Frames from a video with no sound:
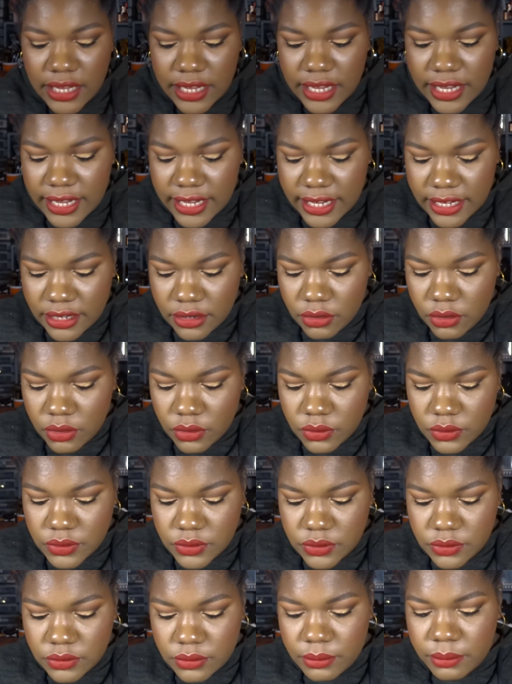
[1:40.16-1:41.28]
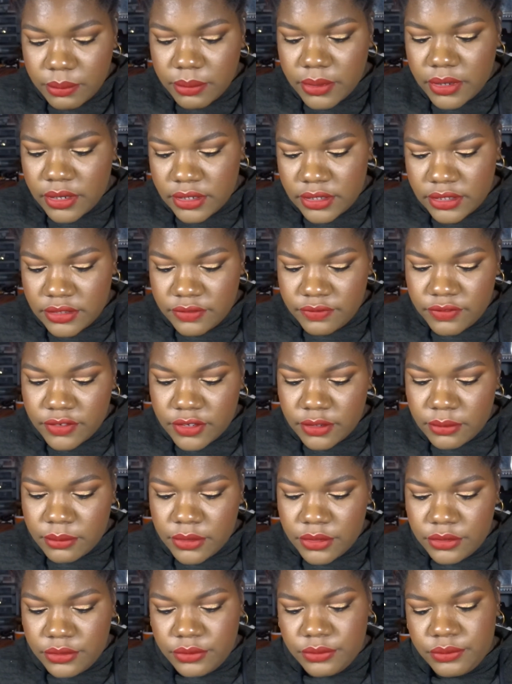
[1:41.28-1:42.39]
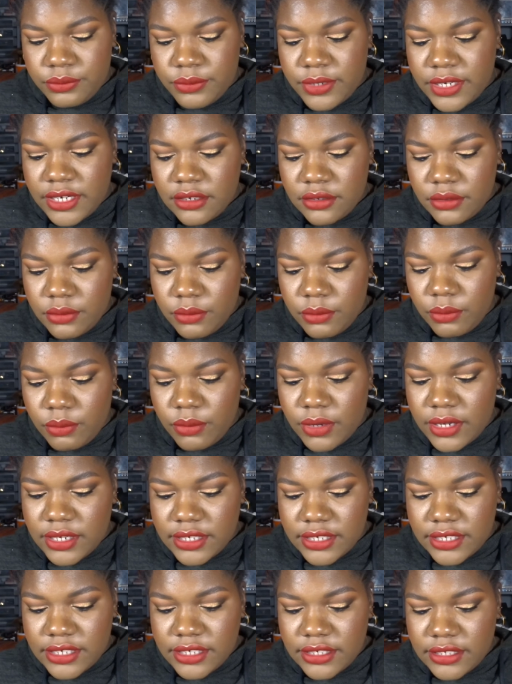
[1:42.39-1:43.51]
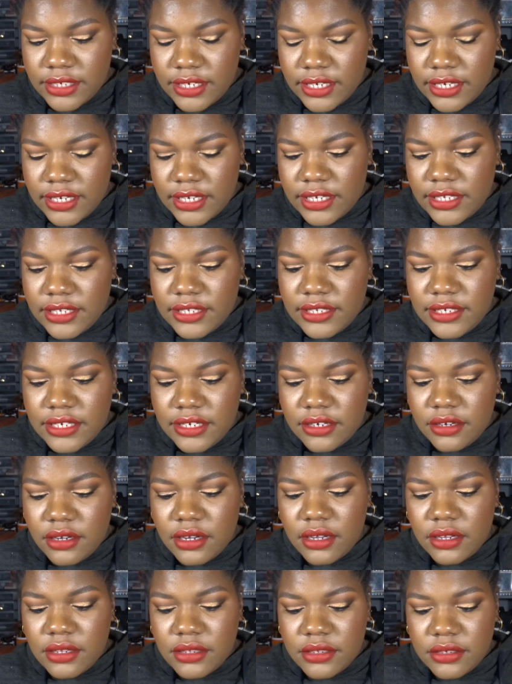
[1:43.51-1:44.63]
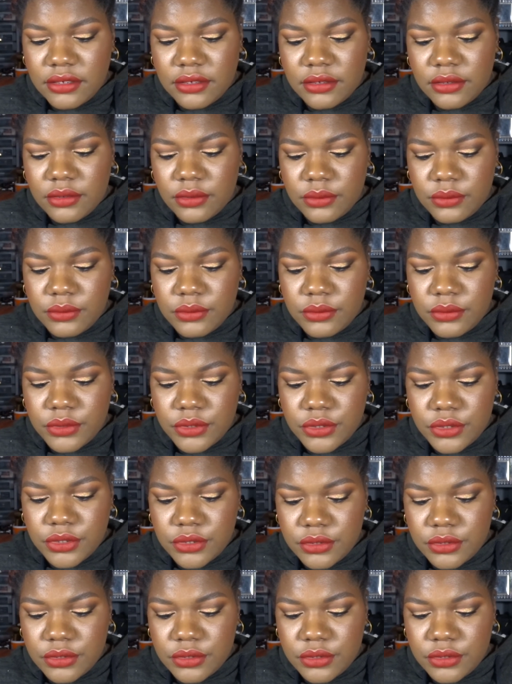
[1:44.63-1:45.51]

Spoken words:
I also bought from the Red Wine the color Rouge.